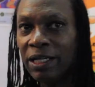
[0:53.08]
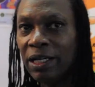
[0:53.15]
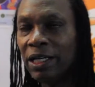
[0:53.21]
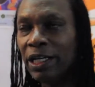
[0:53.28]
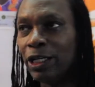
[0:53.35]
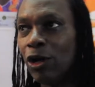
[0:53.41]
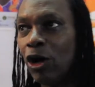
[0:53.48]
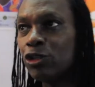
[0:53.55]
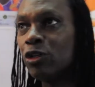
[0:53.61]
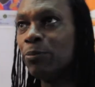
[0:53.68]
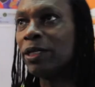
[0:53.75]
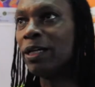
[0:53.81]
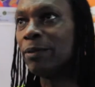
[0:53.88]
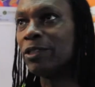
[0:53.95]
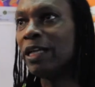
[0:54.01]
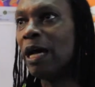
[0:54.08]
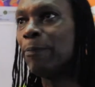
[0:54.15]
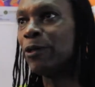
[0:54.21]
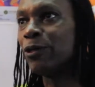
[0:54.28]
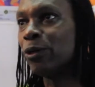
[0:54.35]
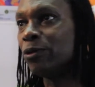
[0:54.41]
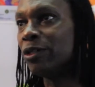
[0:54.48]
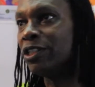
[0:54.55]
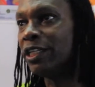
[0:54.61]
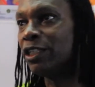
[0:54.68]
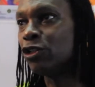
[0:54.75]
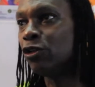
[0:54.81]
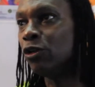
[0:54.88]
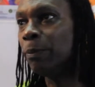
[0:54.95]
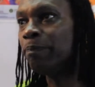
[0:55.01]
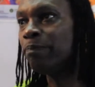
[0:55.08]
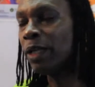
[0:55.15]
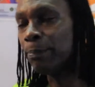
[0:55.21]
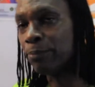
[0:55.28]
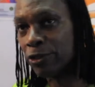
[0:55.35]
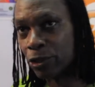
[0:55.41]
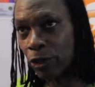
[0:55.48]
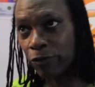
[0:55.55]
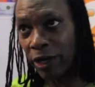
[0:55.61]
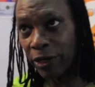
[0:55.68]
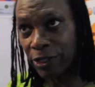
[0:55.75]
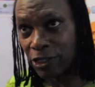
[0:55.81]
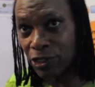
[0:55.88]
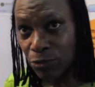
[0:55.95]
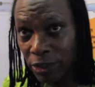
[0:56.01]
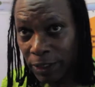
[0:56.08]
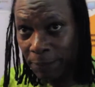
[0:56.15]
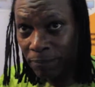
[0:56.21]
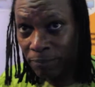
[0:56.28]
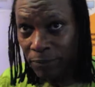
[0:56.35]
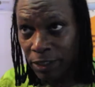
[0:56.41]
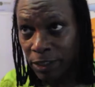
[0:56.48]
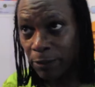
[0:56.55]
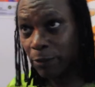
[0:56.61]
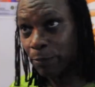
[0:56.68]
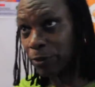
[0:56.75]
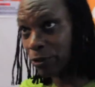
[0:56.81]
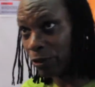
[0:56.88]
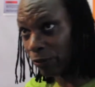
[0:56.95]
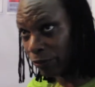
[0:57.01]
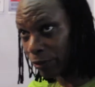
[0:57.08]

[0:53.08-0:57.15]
It also becomes an opportunity to preserve our history, to preserve